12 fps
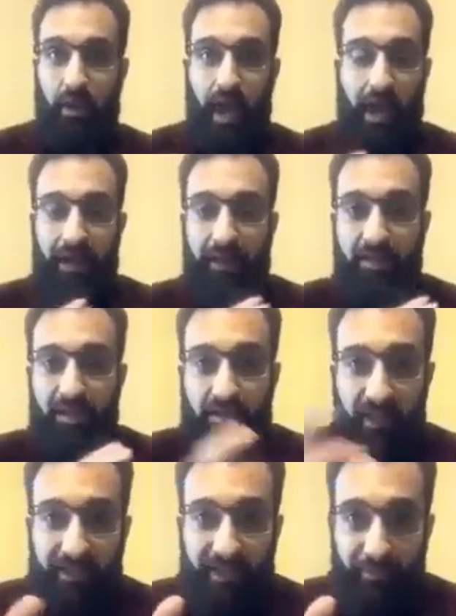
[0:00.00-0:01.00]
And this is
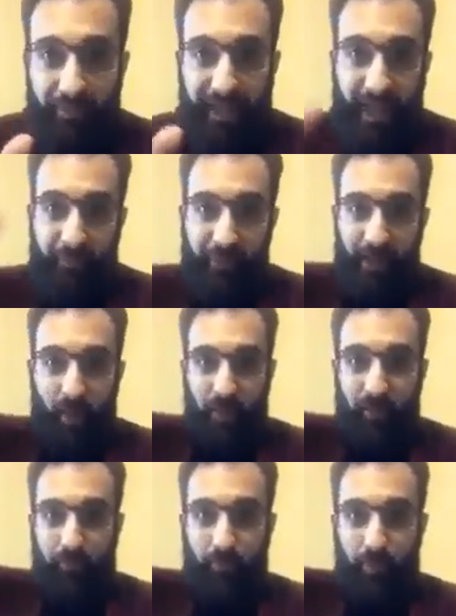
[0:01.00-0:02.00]
not something happening
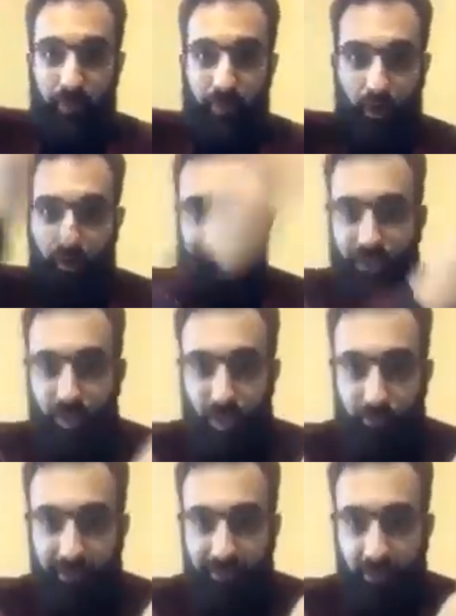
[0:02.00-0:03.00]
on the moon or in
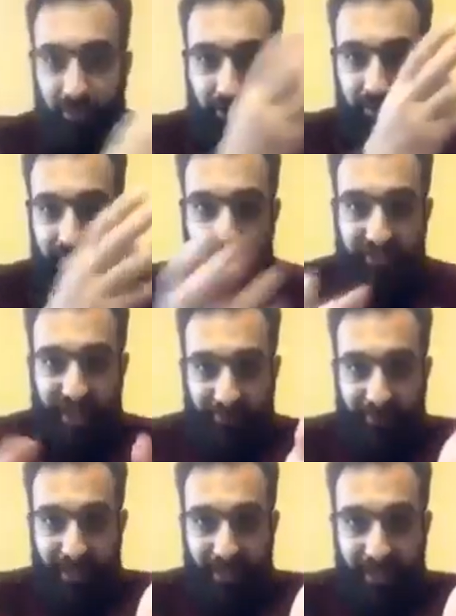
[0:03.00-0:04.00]
Jupiter. This is
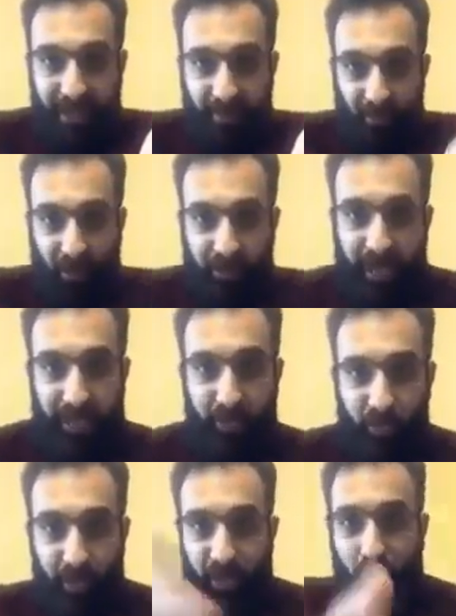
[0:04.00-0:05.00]
happening here online.
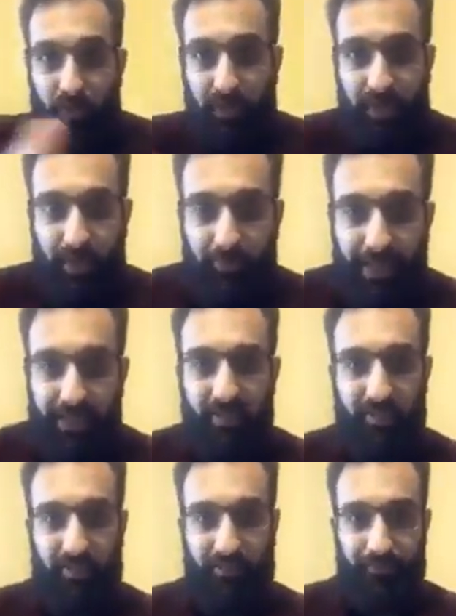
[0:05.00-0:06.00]
You can go to their
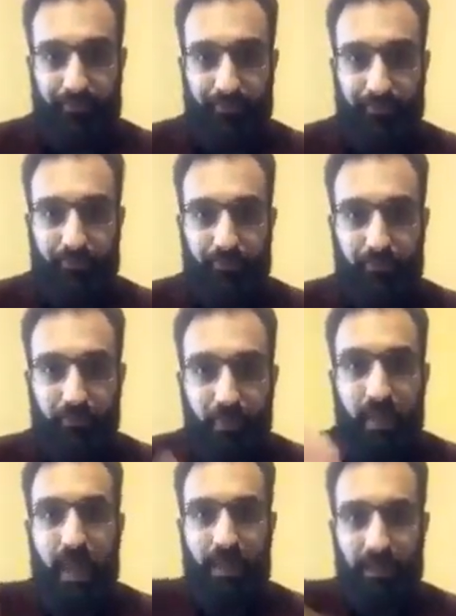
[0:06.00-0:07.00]
pages.
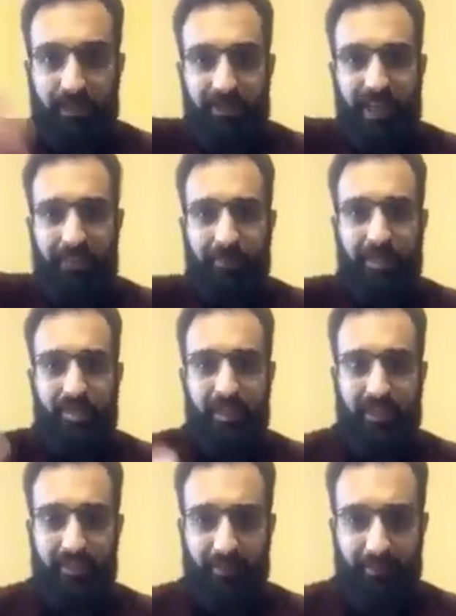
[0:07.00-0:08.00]
And I'll start
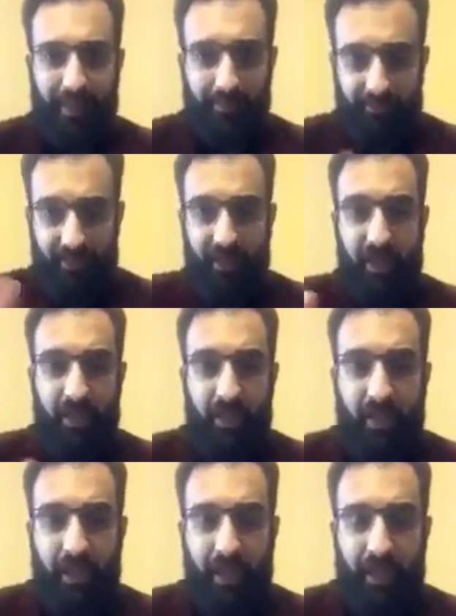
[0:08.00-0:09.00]
mentioning some names
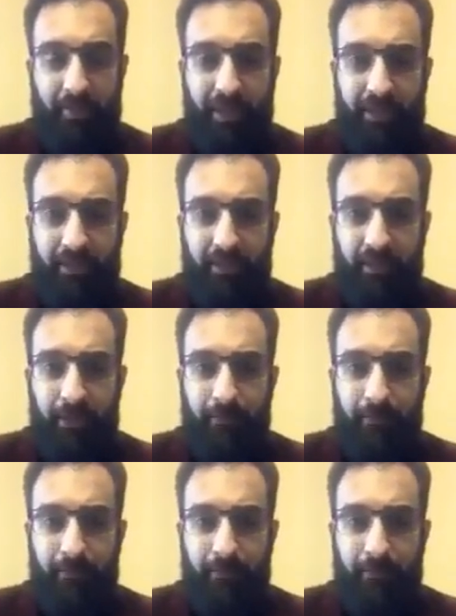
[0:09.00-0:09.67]
in a bit.